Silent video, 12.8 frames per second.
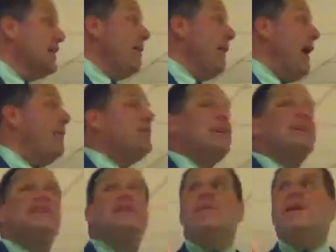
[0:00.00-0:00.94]
The Bible
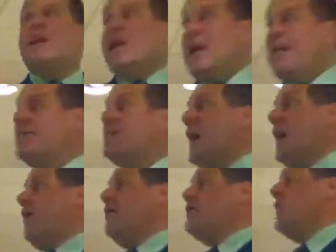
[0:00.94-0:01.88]
says to be
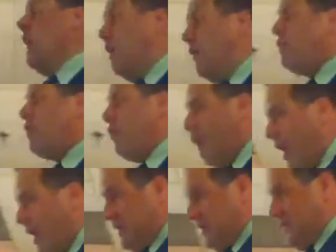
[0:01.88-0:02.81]
imitators of
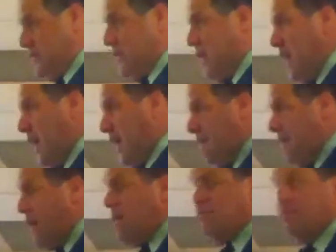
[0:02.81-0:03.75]
Christ.
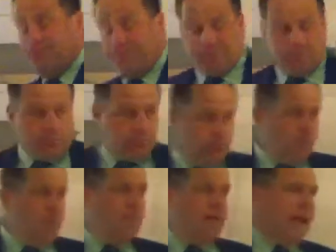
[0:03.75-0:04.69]
Amen?
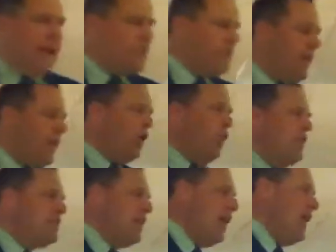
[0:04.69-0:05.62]
The guest speaker we
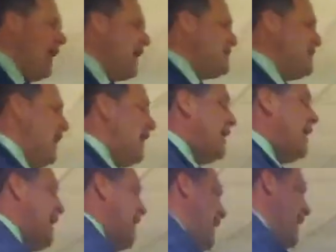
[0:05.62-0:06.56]
saw last night,
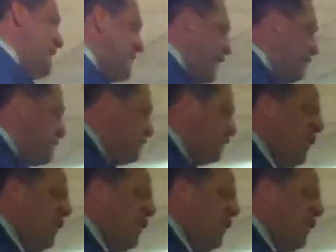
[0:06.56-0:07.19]
as I was